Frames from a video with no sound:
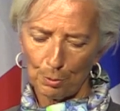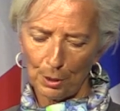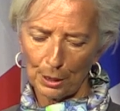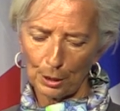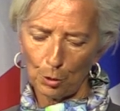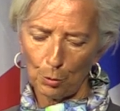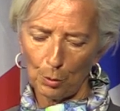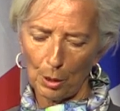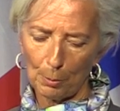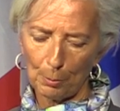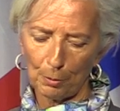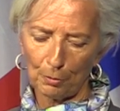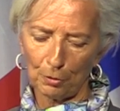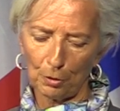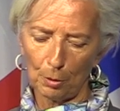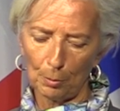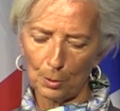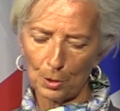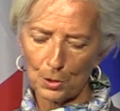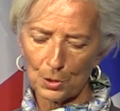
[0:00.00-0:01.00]
breakaway
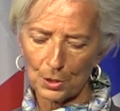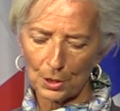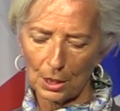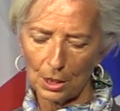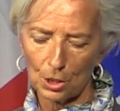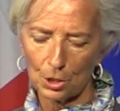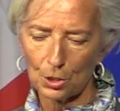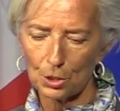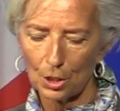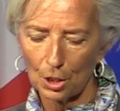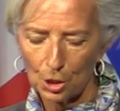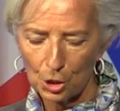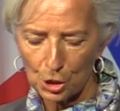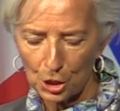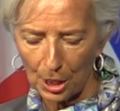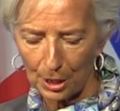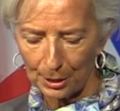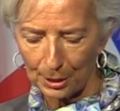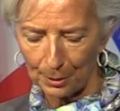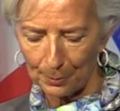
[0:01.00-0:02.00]
performance is
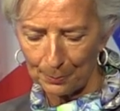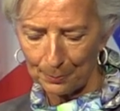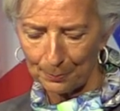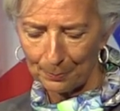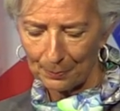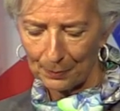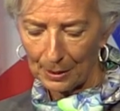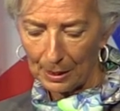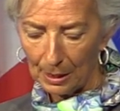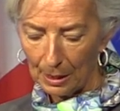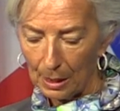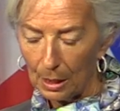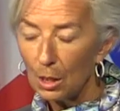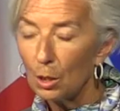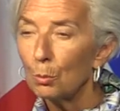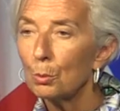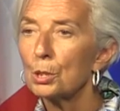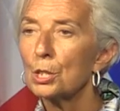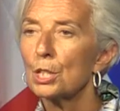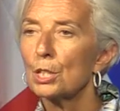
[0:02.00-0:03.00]
China,
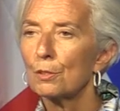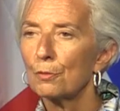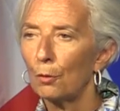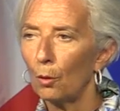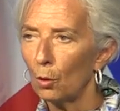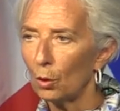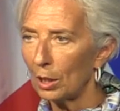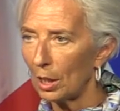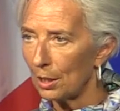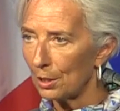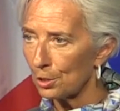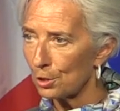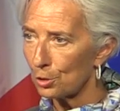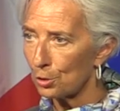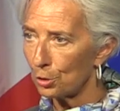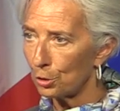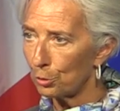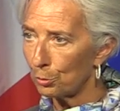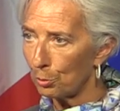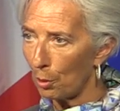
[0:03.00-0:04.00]
which is forecast
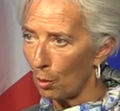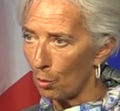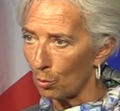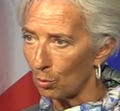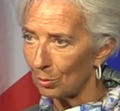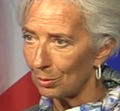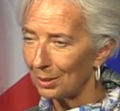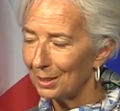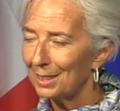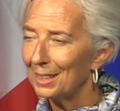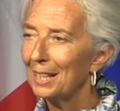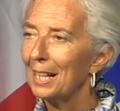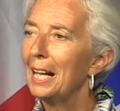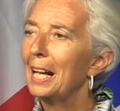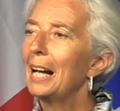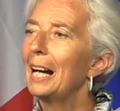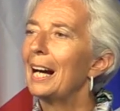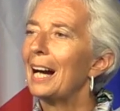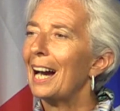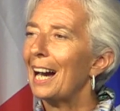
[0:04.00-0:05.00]
to grow
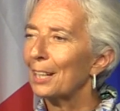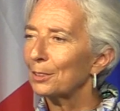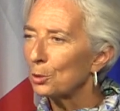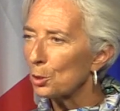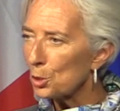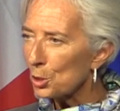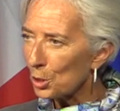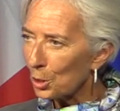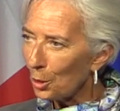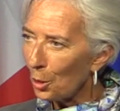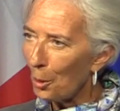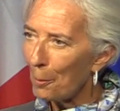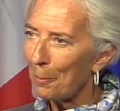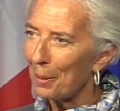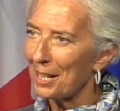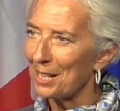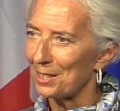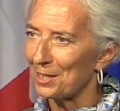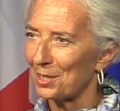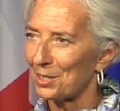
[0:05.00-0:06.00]
at a slow
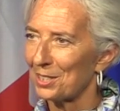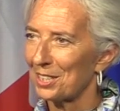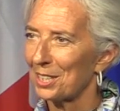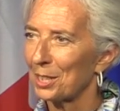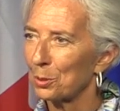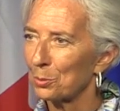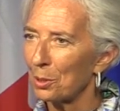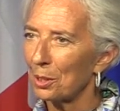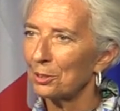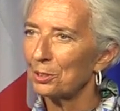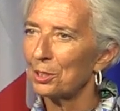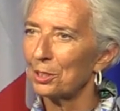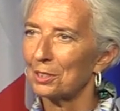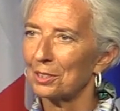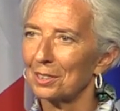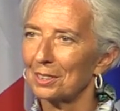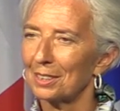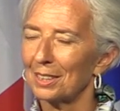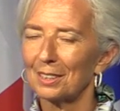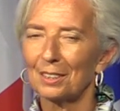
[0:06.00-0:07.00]
pace,
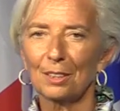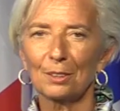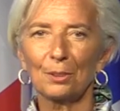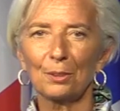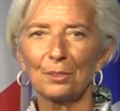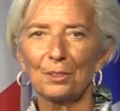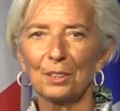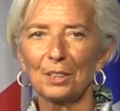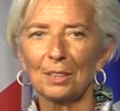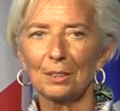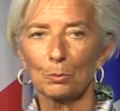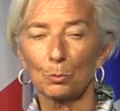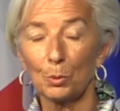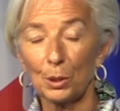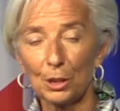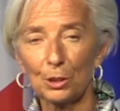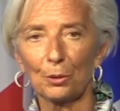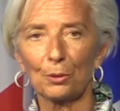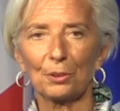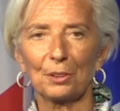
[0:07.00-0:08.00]
granted, and
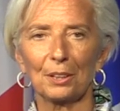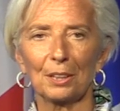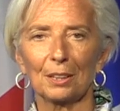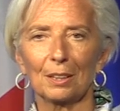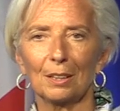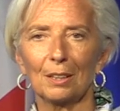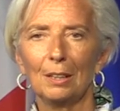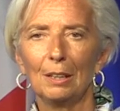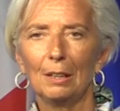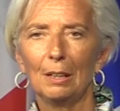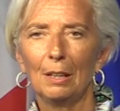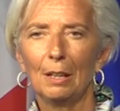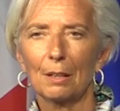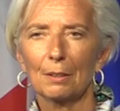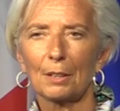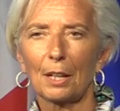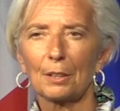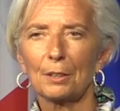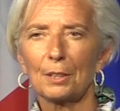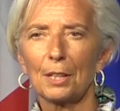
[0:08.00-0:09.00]
we don't think
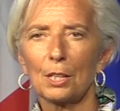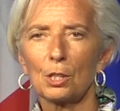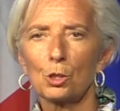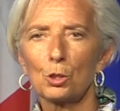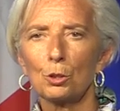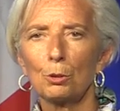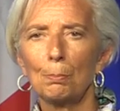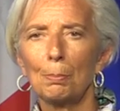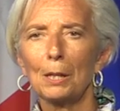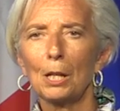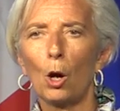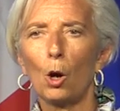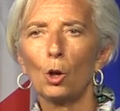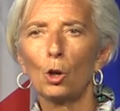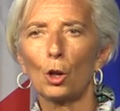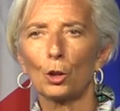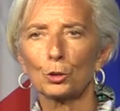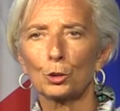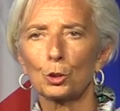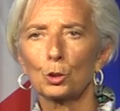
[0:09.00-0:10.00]
that they should be a
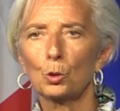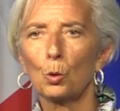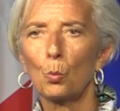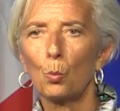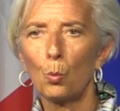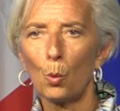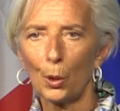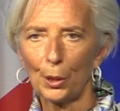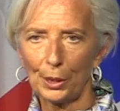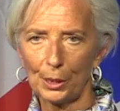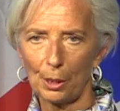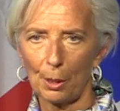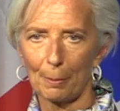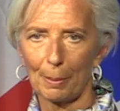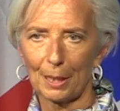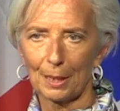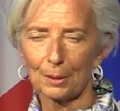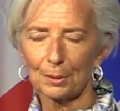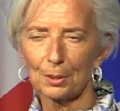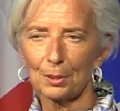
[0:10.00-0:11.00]
lot to worry
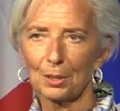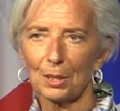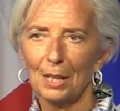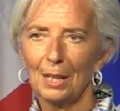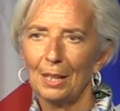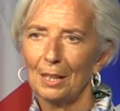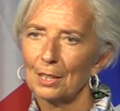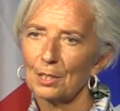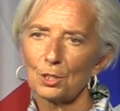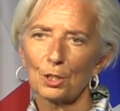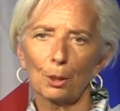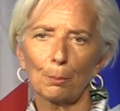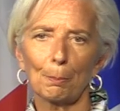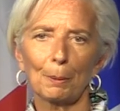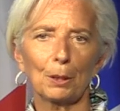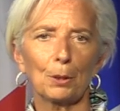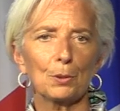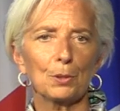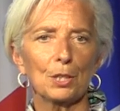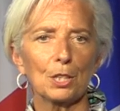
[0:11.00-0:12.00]
about. It's not
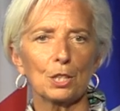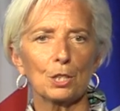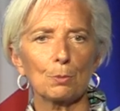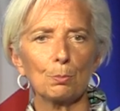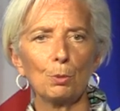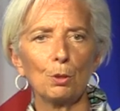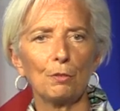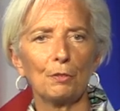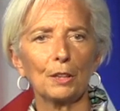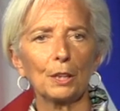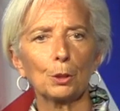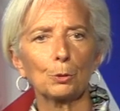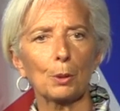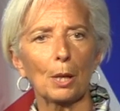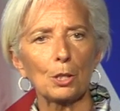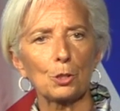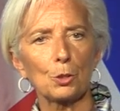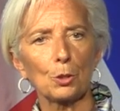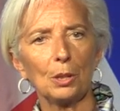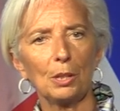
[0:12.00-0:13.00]
because it's moving
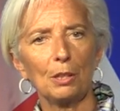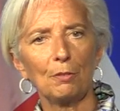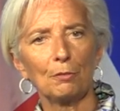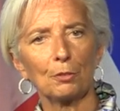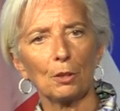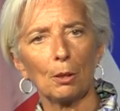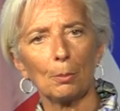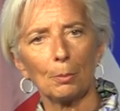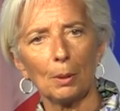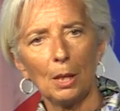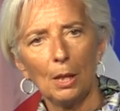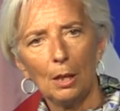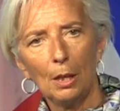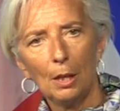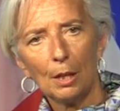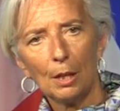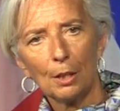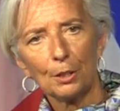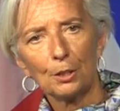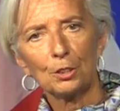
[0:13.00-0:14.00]
gradually from
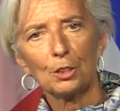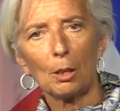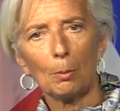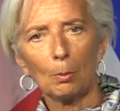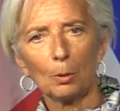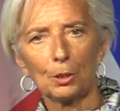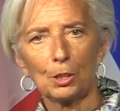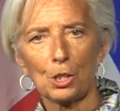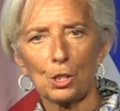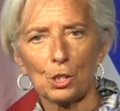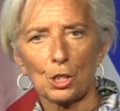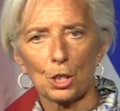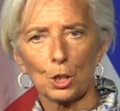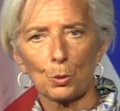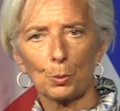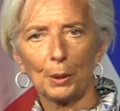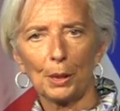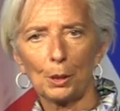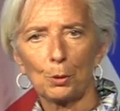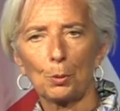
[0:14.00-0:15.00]
the double
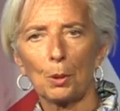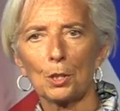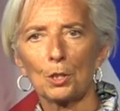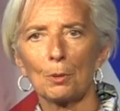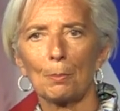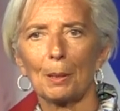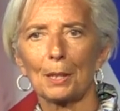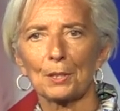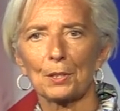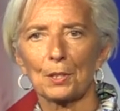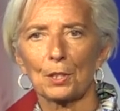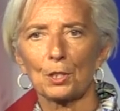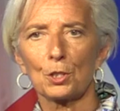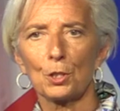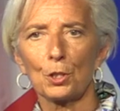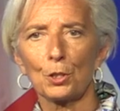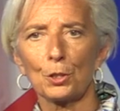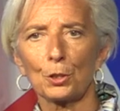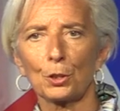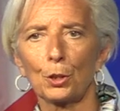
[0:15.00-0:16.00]
digits where it was about 6
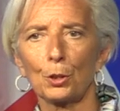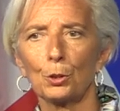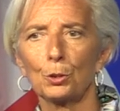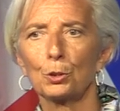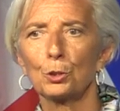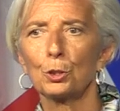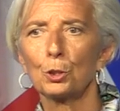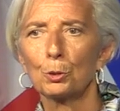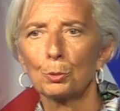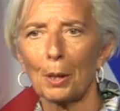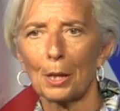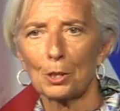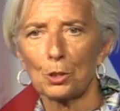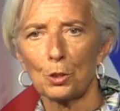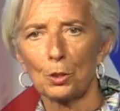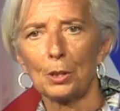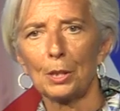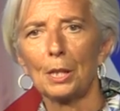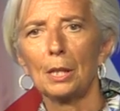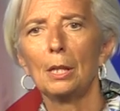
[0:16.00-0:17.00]
years ago to
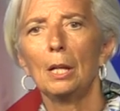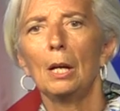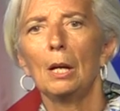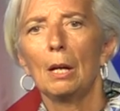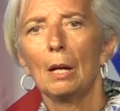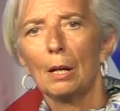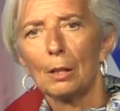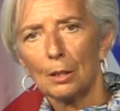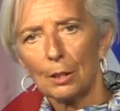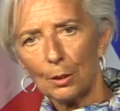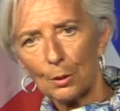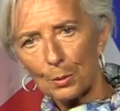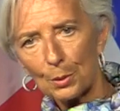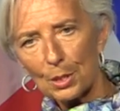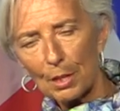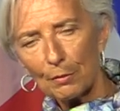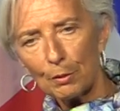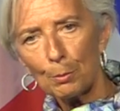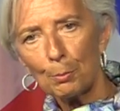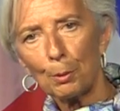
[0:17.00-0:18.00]
gradually
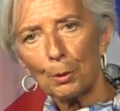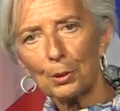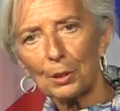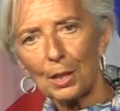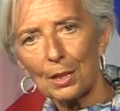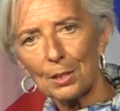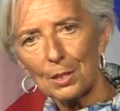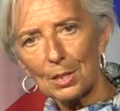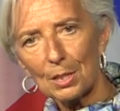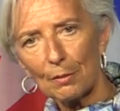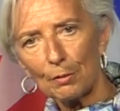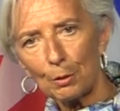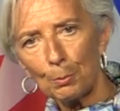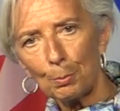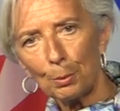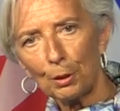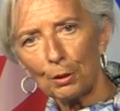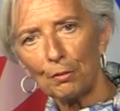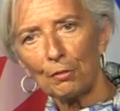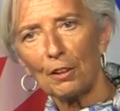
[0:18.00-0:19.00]
7.8,
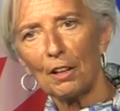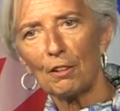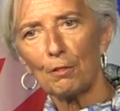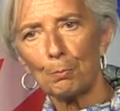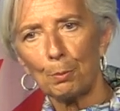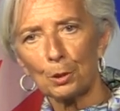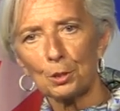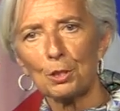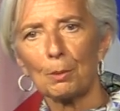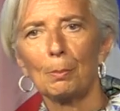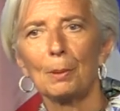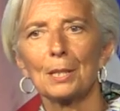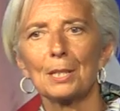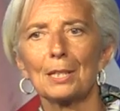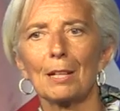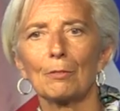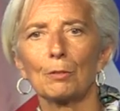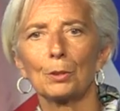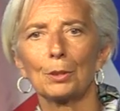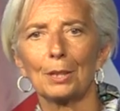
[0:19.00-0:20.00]
7.5, possibly
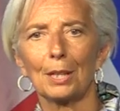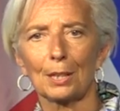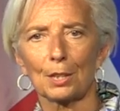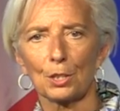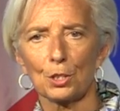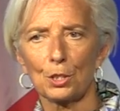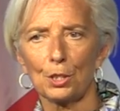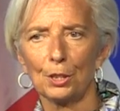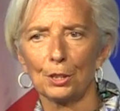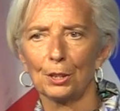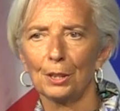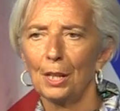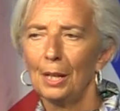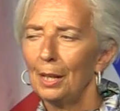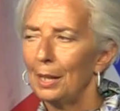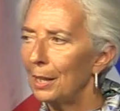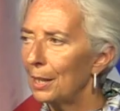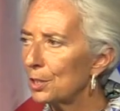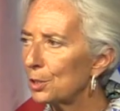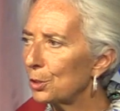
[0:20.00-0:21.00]
7 next year.
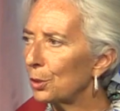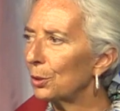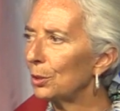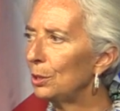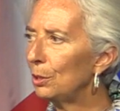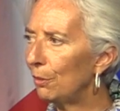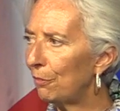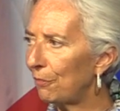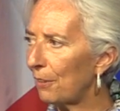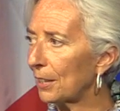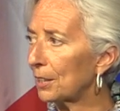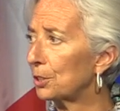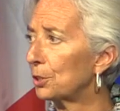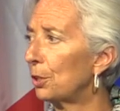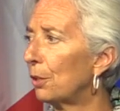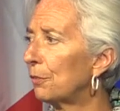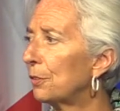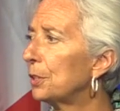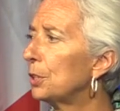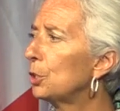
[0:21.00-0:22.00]
It's only a factor
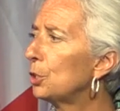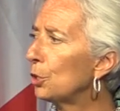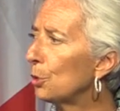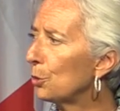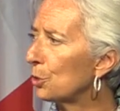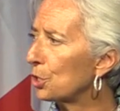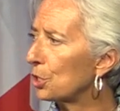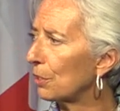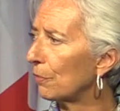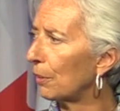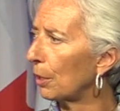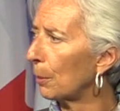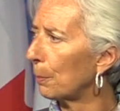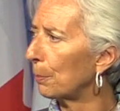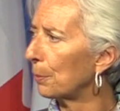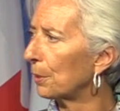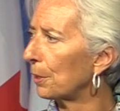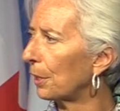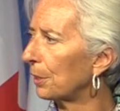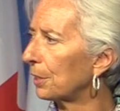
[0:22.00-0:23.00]
of the huge
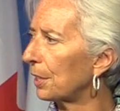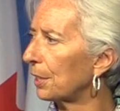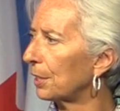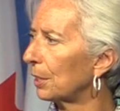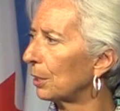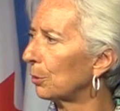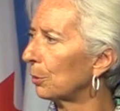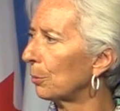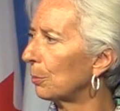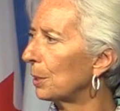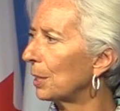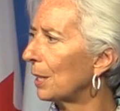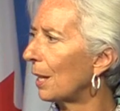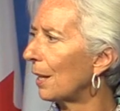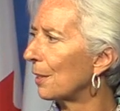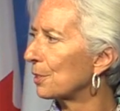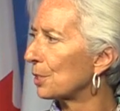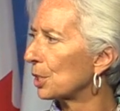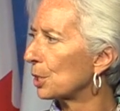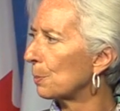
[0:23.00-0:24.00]
development that that economy
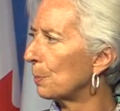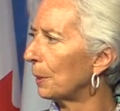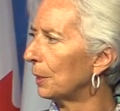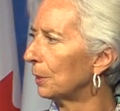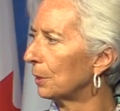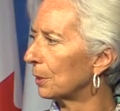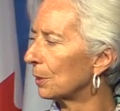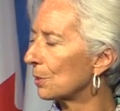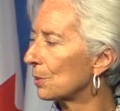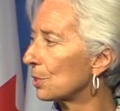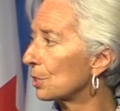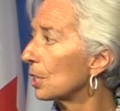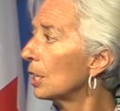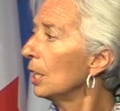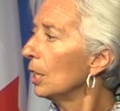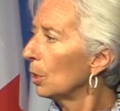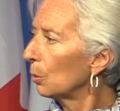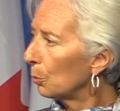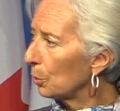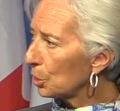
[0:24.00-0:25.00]
has experienced,
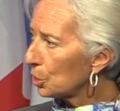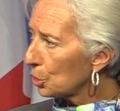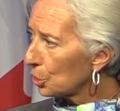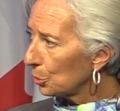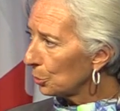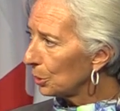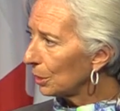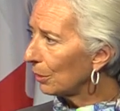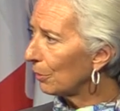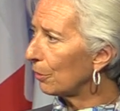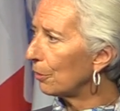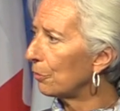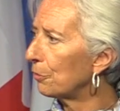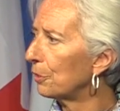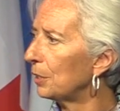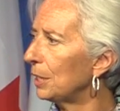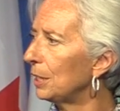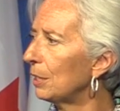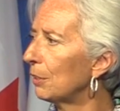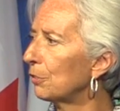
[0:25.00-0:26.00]
which should
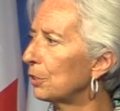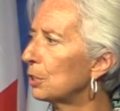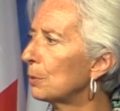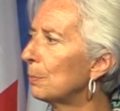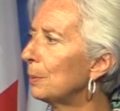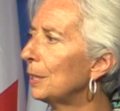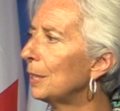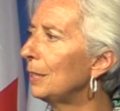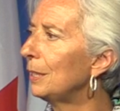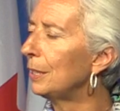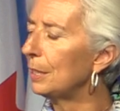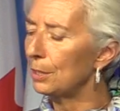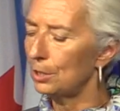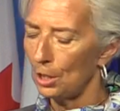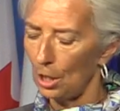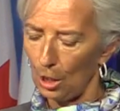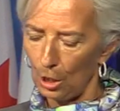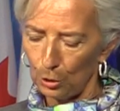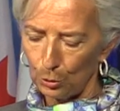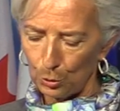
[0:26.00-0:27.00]
inevitably lead
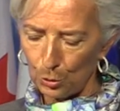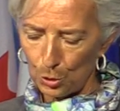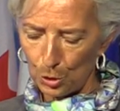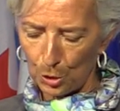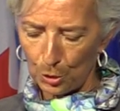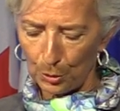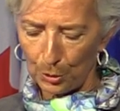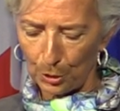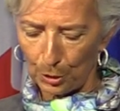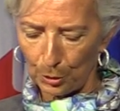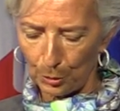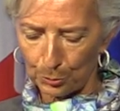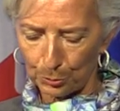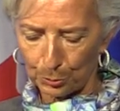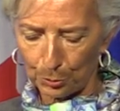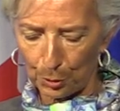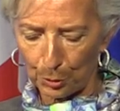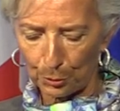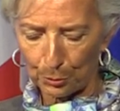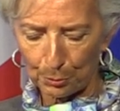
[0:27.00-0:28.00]
to slower
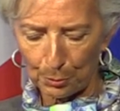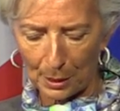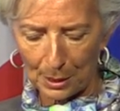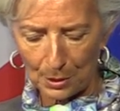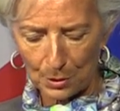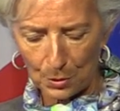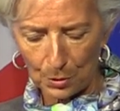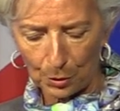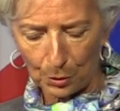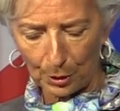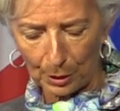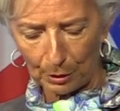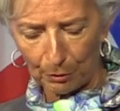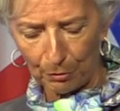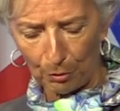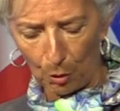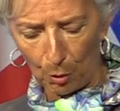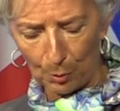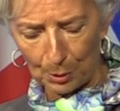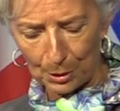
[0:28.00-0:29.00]
growth rates going
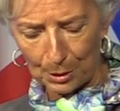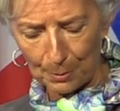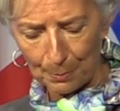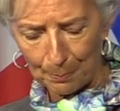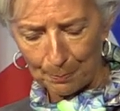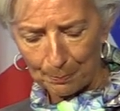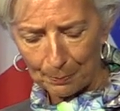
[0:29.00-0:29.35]
forward.